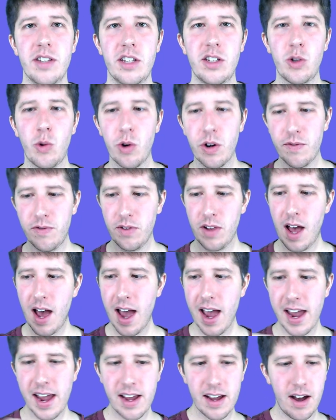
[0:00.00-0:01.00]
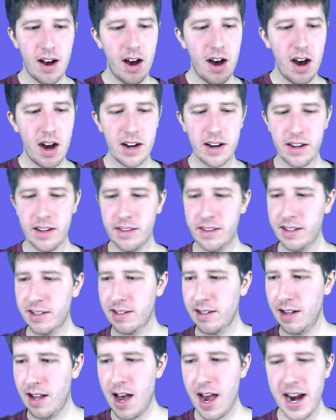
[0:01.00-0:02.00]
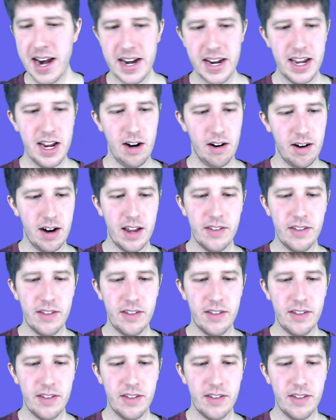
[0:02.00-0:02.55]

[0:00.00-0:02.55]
they sort of lie on this line here.